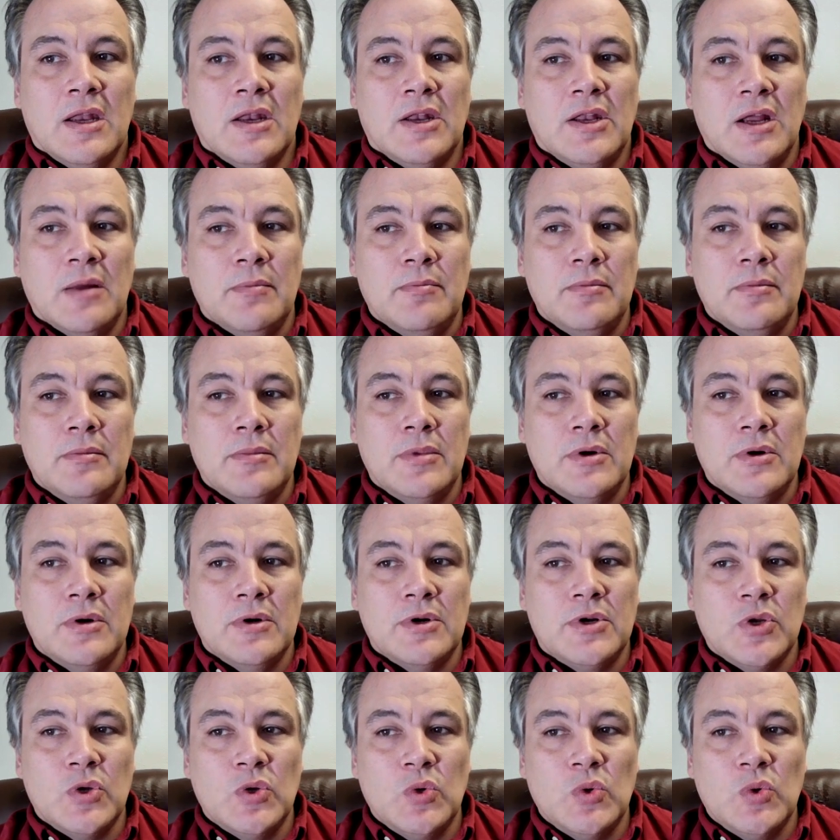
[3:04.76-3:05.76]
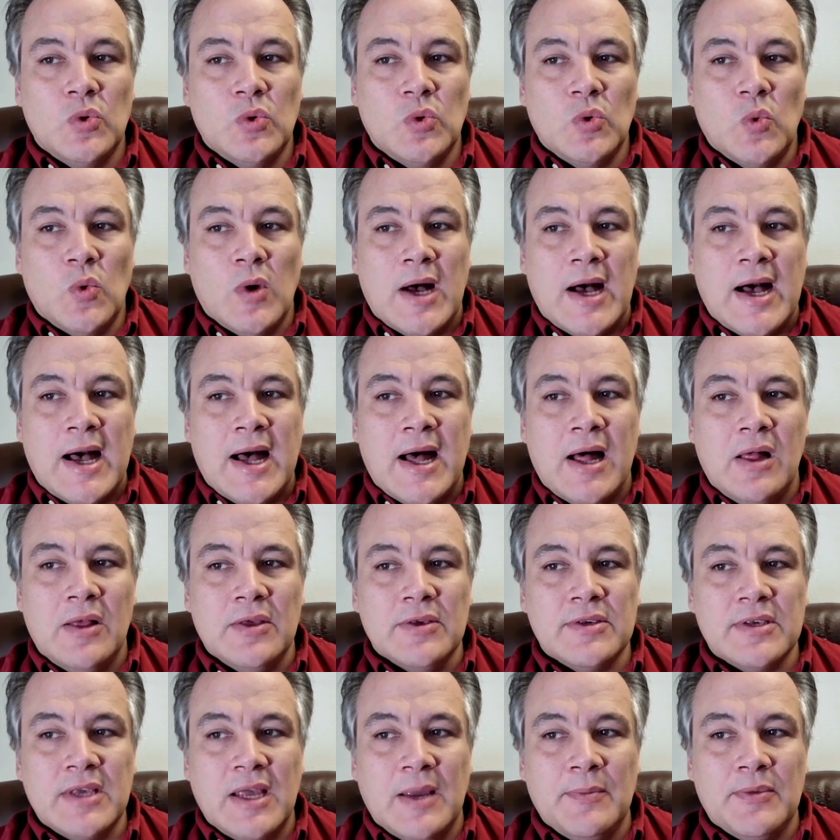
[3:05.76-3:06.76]
Number 2,
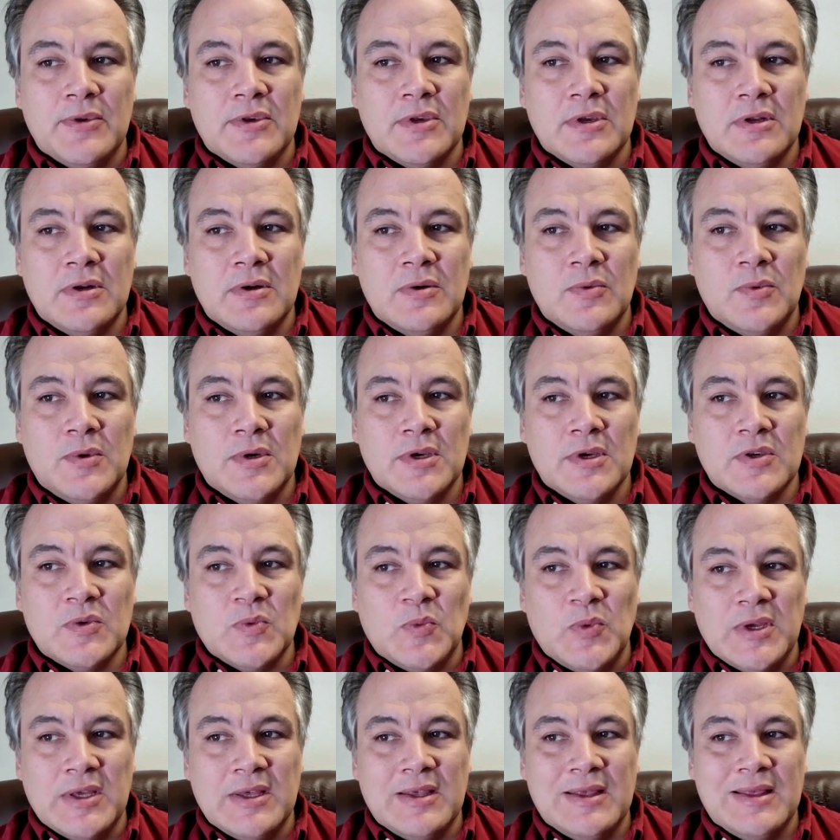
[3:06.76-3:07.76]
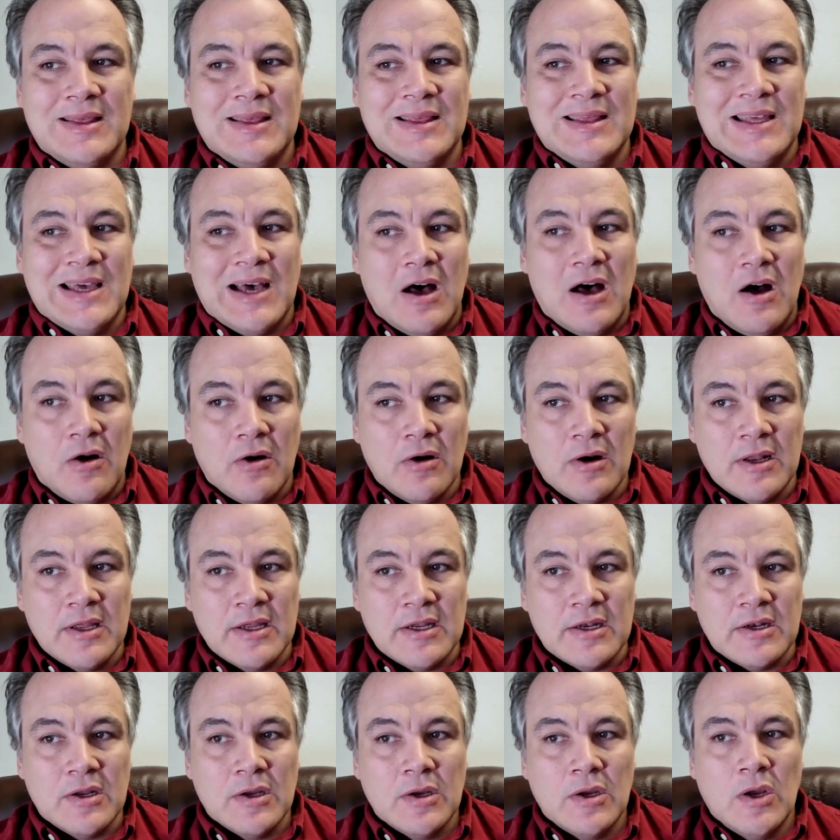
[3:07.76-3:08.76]
while Samson was with the
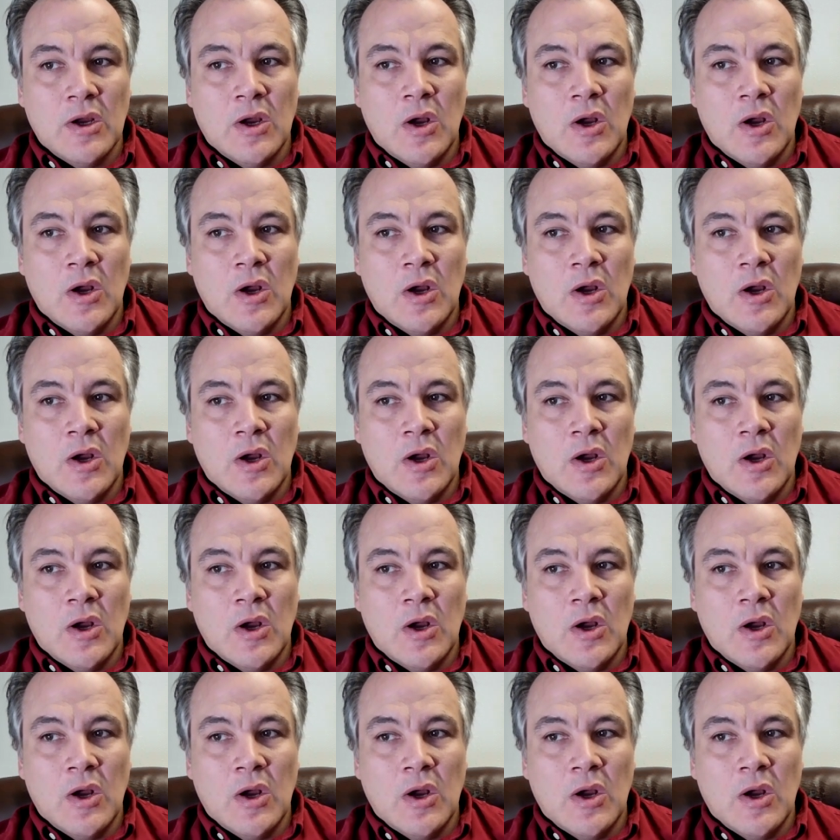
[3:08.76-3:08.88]
harlot,